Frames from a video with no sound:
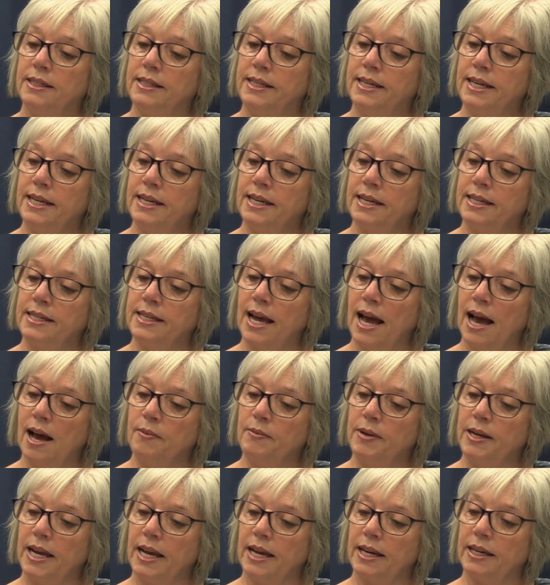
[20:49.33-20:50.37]

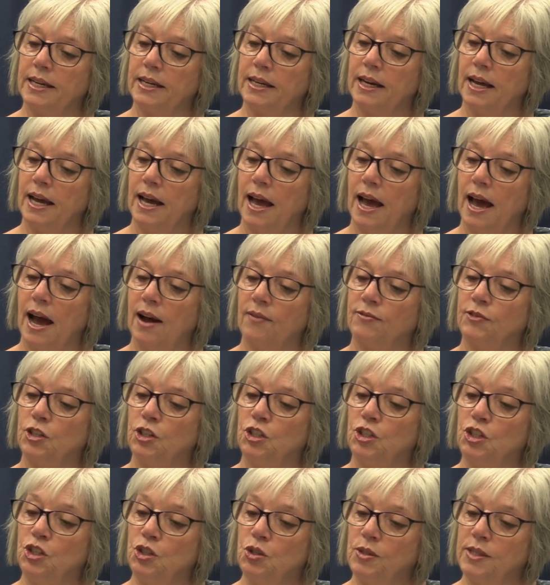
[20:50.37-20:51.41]
decontaminated after
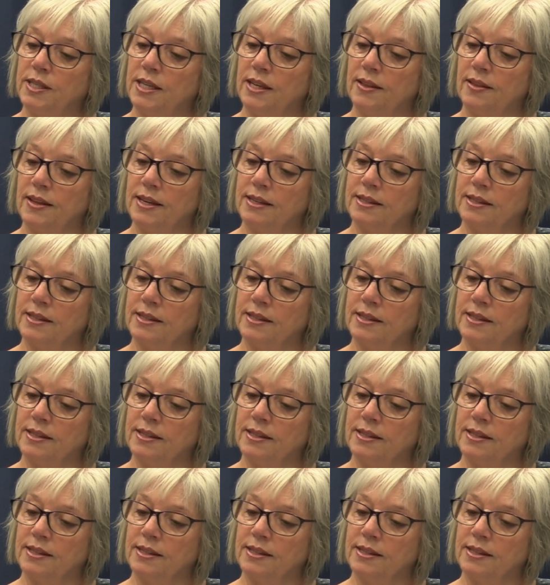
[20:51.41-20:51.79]
using